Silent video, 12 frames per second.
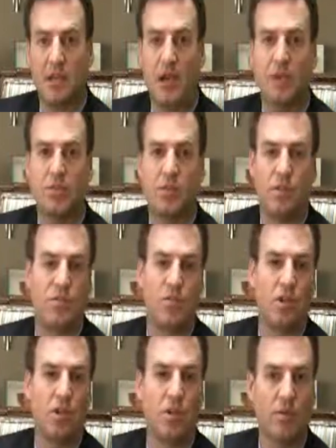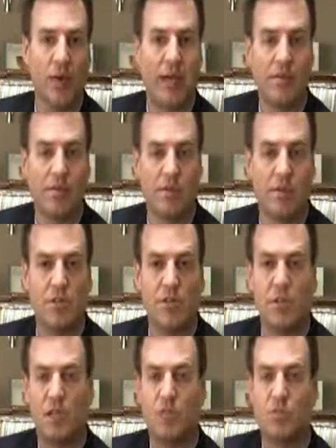out. So they use a curette
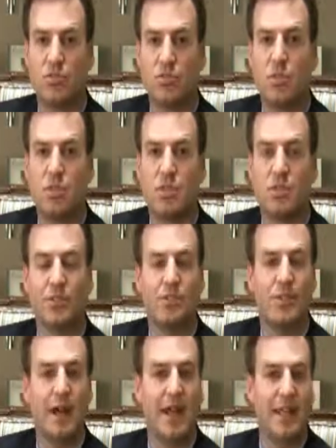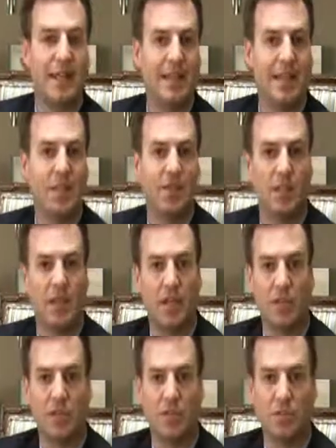first, because tumor cells are not adherent
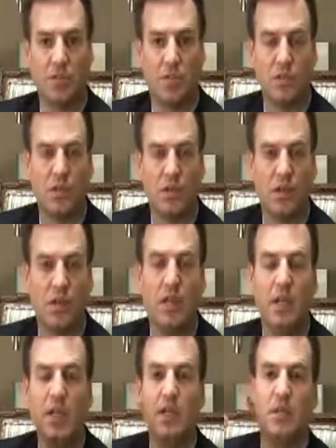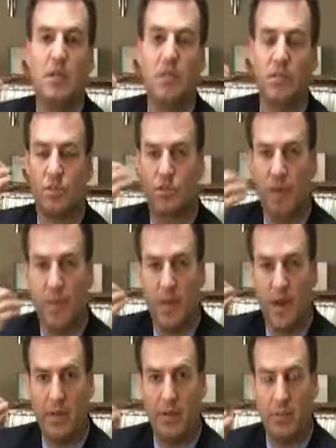like normal cells are, to scrape
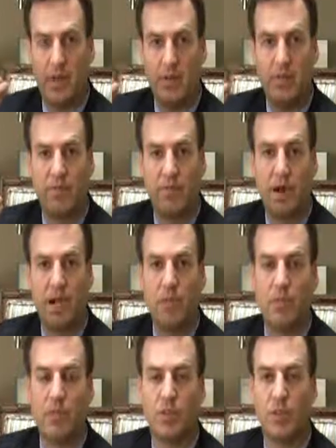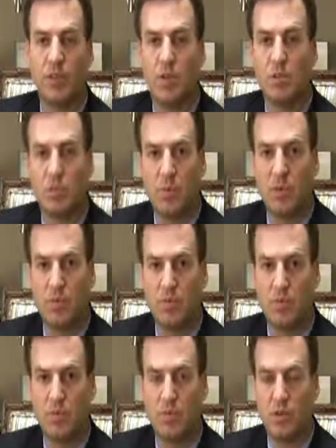out and better define what the gross
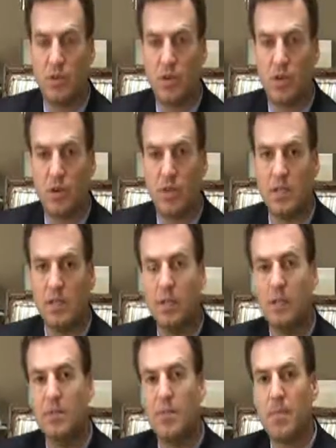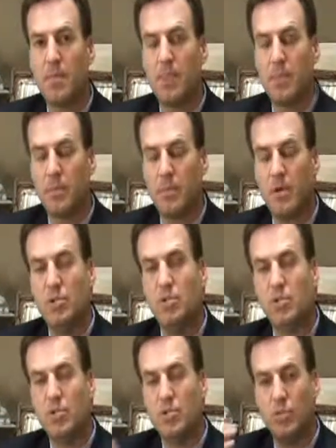margins of the tumor are. The Mohs
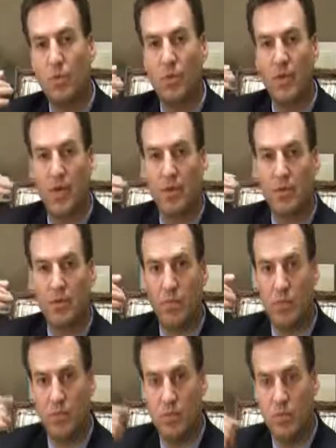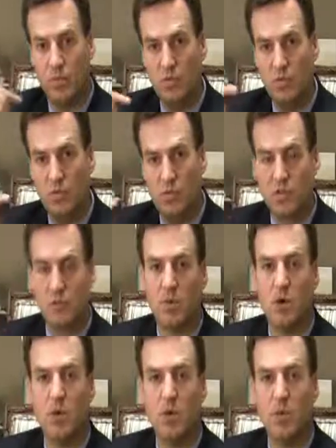surgeon will then remove a
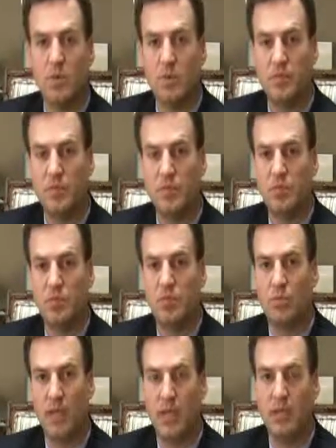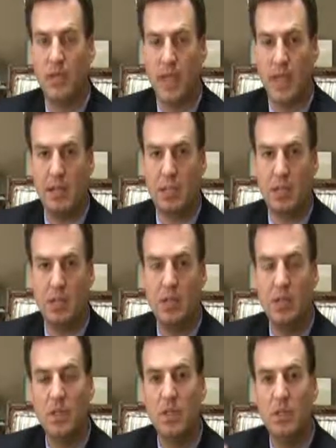small rim of tissue around the cancer,
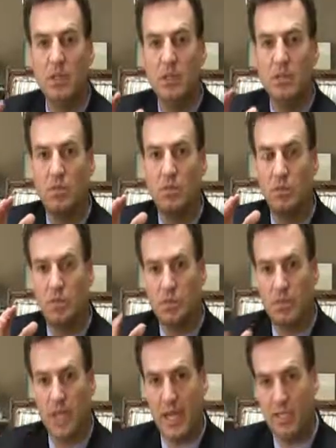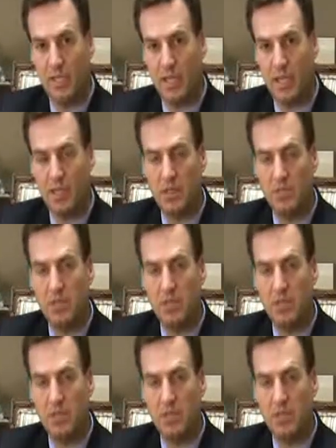will section it,